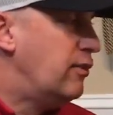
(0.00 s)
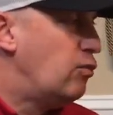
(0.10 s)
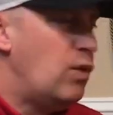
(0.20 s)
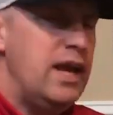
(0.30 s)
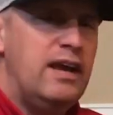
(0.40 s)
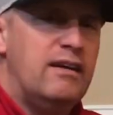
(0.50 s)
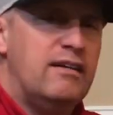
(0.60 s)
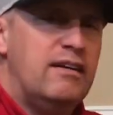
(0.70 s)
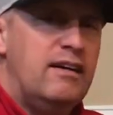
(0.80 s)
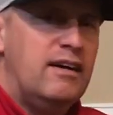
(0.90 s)
this week
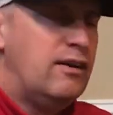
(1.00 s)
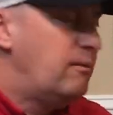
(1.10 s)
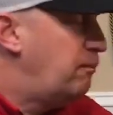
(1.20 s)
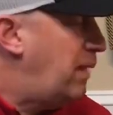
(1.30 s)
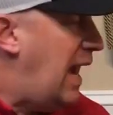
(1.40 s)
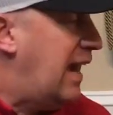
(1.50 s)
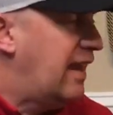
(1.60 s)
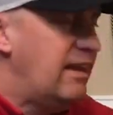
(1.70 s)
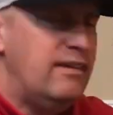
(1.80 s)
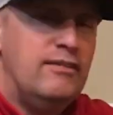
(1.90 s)

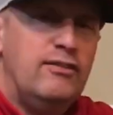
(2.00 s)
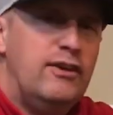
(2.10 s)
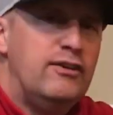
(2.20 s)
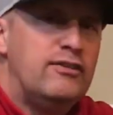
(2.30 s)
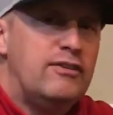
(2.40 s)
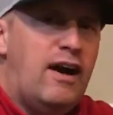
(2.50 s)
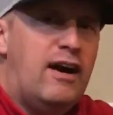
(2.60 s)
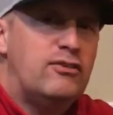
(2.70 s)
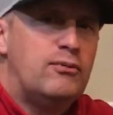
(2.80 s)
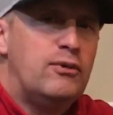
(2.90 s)
packing this
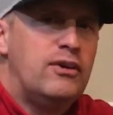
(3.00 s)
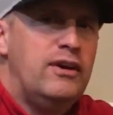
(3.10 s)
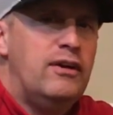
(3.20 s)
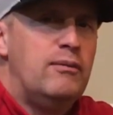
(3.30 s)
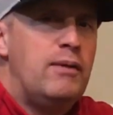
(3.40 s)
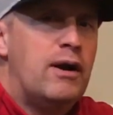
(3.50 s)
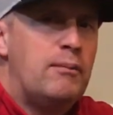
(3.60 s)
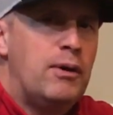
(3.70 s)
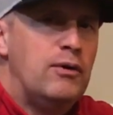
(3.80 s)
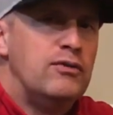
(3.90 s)
Gossamer Gear
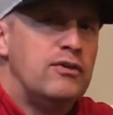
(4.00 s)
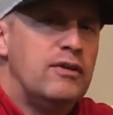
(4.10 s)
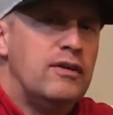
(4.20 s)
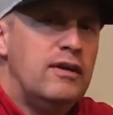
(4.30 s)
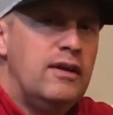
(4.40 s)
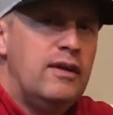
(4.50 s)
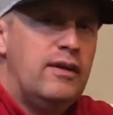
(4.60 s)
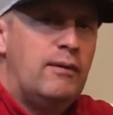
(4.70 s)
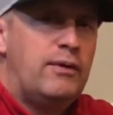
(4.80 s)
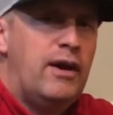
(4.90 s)
Mariposa
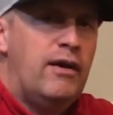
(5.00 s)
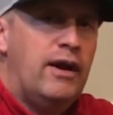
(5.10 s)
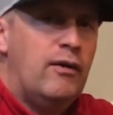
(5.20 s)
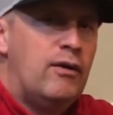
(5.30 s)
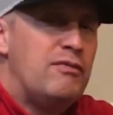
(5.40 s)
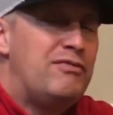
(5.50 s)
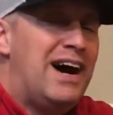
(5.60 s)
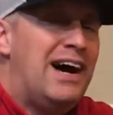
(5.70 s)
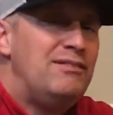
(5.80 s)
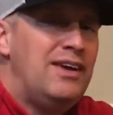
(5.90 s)
that I'm carrying on a
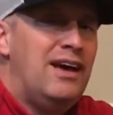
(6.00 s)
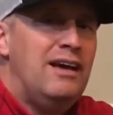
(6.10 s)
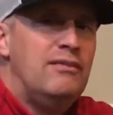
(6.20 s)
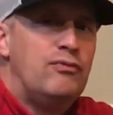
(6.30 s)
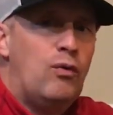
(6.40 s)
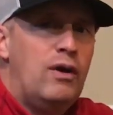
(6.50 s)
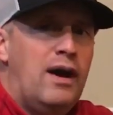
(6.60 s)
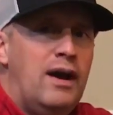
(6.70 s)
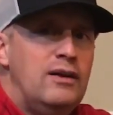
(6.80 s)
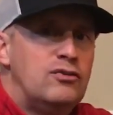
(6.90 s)
5-day,
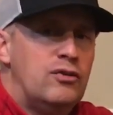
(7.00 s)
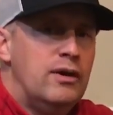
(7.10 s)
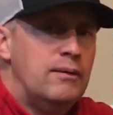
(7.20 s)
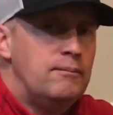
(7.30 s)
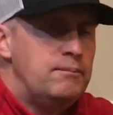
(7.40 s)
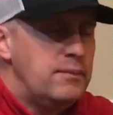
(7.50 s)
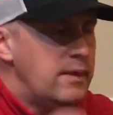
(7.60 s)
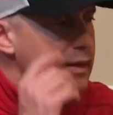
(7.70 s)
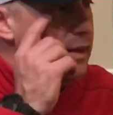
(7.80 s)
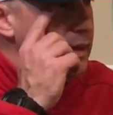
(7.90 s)
4-night trip.
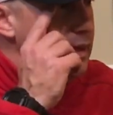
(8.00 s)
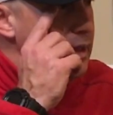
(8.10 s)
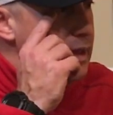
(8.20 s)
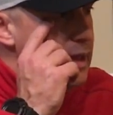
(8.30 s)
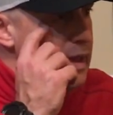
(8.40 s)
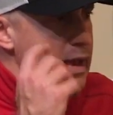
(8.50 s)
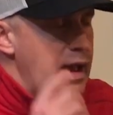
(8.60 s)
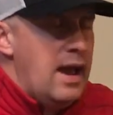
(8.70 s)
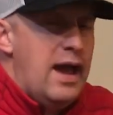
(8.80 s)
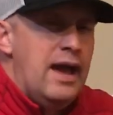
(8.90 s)

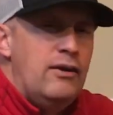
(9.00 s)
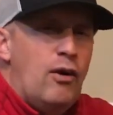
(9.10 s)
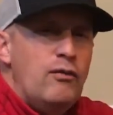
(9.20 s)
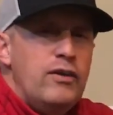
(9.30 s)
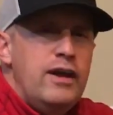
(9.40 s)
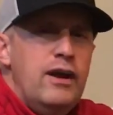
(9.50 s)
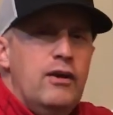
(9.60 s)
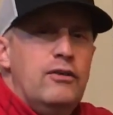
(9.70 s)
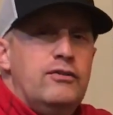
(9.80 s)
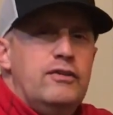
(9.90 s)
And over the
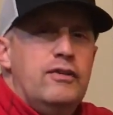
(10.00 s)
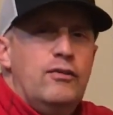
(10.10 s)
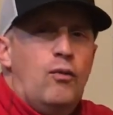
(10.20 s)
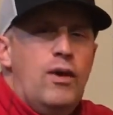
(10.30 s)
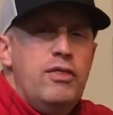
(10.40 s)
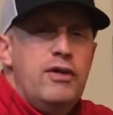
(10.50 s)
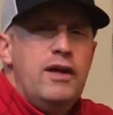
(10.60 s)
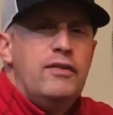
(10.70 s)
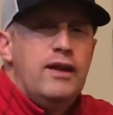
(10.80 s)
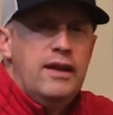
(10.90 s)
years, the one
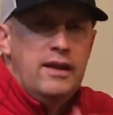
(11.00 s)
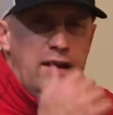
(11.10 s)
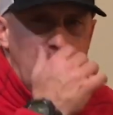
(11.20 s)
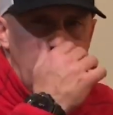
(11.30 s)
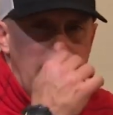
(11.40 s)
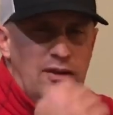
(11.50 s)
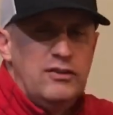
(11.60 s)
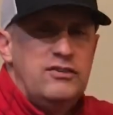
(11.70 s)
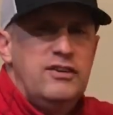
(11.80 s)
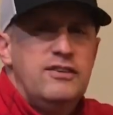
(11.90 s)
thing that has been
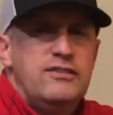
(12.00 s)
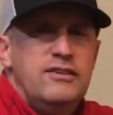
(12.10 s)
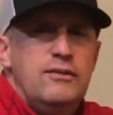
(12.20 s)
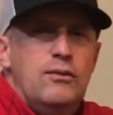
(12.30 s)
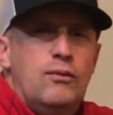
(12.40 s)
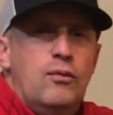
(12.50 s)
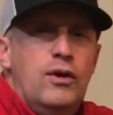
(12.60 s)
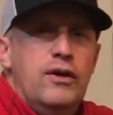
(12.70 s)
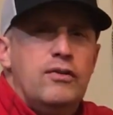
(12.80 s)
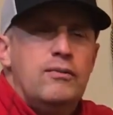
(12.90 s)
consistent
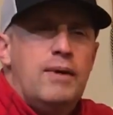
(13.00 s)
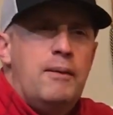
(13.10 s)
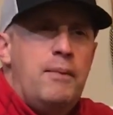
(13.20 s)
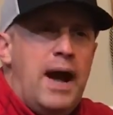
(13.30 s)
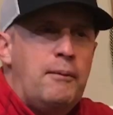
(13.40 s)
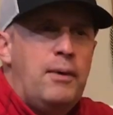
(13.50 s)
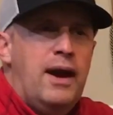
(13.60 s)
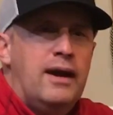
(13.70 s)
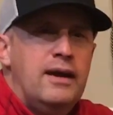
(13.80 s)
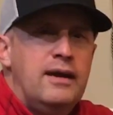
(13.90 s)
with my
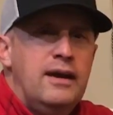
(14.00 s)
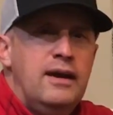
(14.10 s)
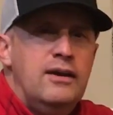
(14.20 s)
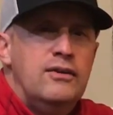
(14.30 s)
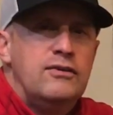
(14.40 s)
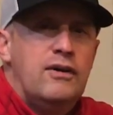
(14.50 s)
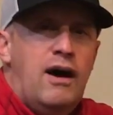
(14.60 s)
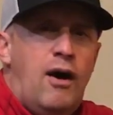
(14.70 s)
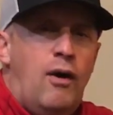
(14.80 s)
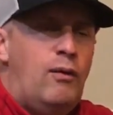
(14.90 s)
backpacking is
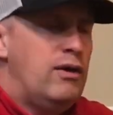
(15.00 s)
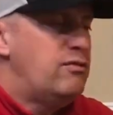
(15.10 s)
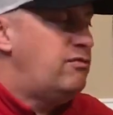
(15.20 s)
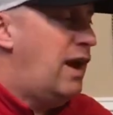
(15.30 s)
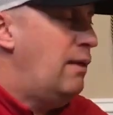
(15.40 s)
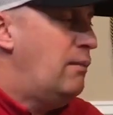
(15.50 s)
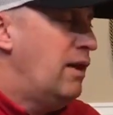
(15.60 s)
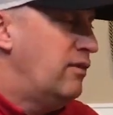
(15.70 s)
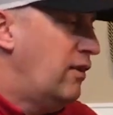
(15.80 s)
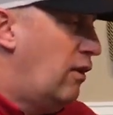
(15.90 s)
I always find
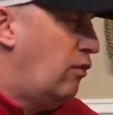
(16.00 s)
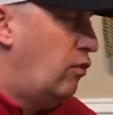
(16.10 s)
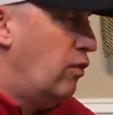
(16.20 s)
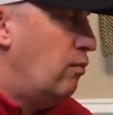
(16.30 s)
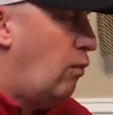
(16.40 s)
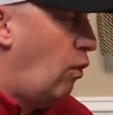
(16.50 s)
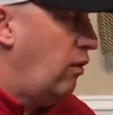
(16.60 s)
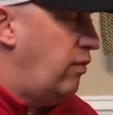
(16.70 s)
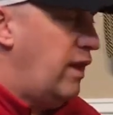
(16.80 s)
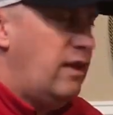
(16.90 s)
myself with more
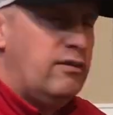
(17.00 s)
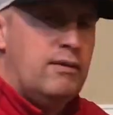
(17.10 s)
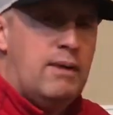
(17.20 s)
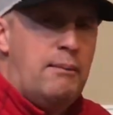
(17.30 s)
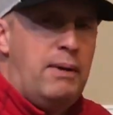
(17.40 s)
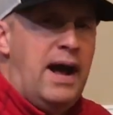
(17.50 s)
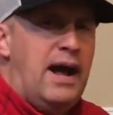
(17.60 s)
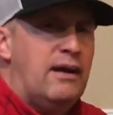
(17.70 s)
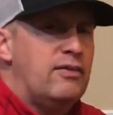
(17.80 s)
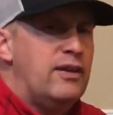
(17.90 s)
things in my
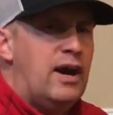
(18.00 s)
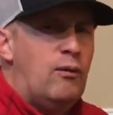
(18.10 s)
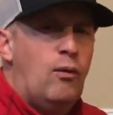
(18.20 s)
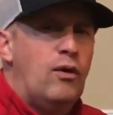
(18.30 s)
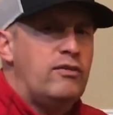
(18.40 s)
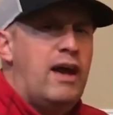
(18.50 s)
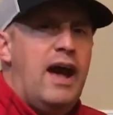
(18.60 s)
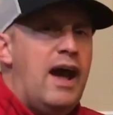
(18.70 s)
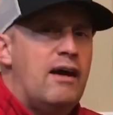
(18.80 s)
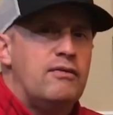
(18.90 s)
pack than I want to
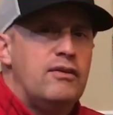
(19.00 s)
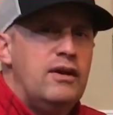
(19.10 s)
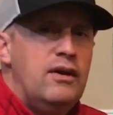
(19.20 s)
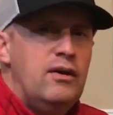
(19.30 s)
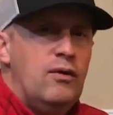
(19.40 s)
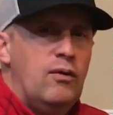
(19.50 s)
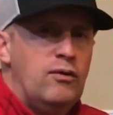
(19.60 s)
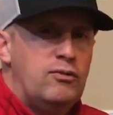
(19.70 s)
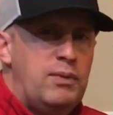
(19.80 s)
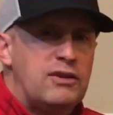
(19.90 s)
have.
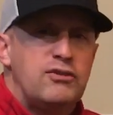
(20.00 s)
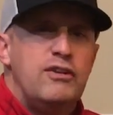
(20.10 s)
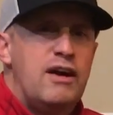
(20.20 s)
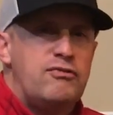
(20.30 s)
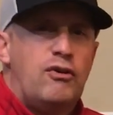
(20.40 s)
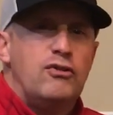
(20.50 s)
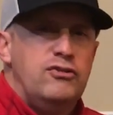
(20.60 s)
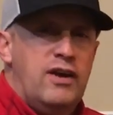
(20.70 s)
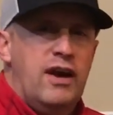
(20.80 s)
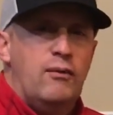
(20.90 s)
Especially that first
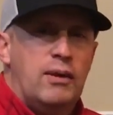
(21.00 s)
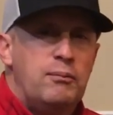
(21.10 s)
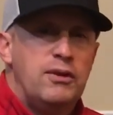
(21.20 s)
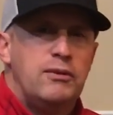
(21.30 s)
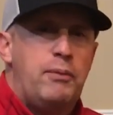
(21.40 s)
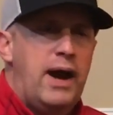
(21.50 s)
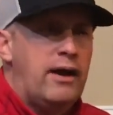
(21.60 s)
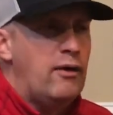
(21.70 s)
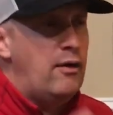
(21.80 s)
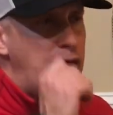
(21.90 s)
day when I put the
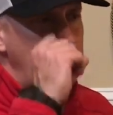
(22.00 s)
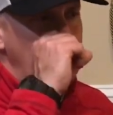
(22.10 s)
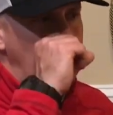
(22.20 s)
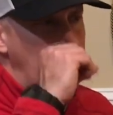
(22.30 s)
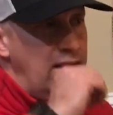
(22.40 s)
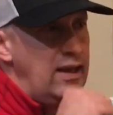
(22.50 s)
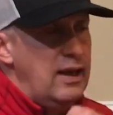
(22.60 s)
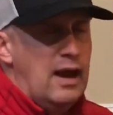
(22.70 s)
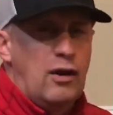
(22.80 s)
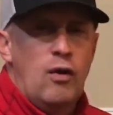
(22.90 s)
pack on and
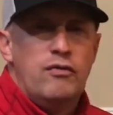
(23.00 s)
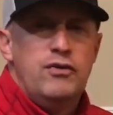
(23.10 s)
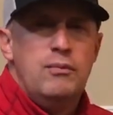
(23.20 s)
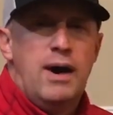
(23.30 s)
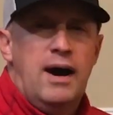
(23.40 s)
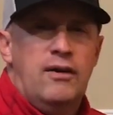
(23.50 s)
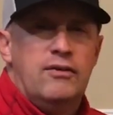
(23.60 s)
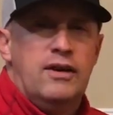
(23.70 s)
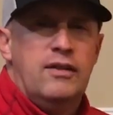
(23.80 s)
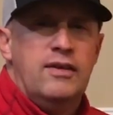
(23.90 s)
I go a few miles
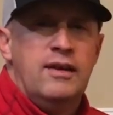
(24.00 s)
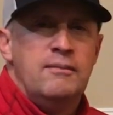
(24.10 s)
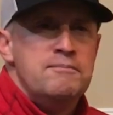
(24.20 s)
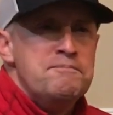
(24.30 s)
and I think,